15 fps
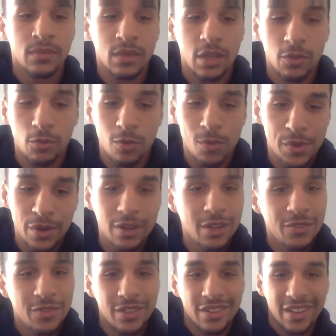If women are
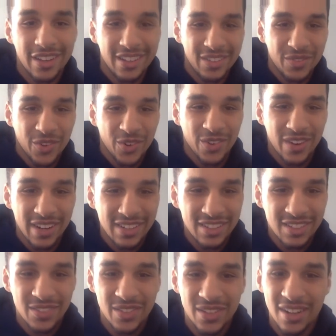given any more rights,
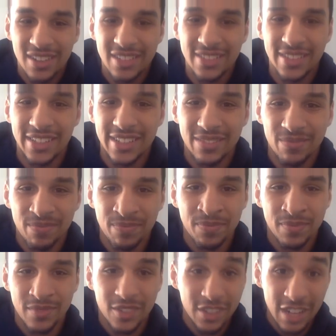to be honest,
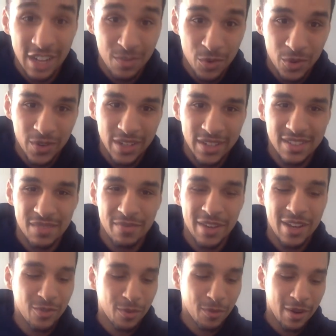they're gonna have more rights than
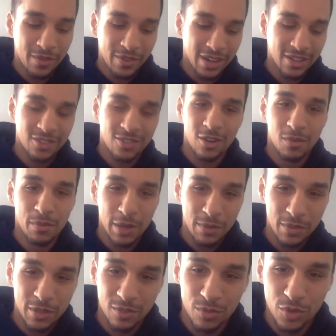men. We're probably gonna have to start a
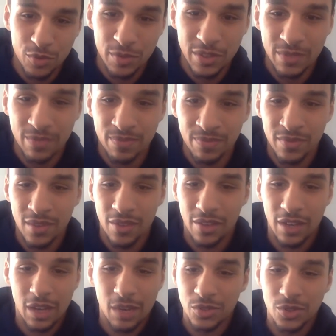feminist movement.
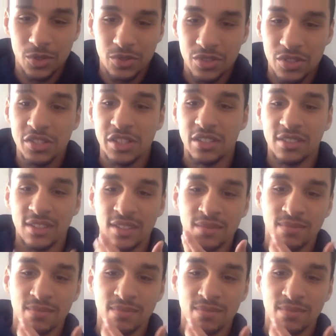I'm so serious.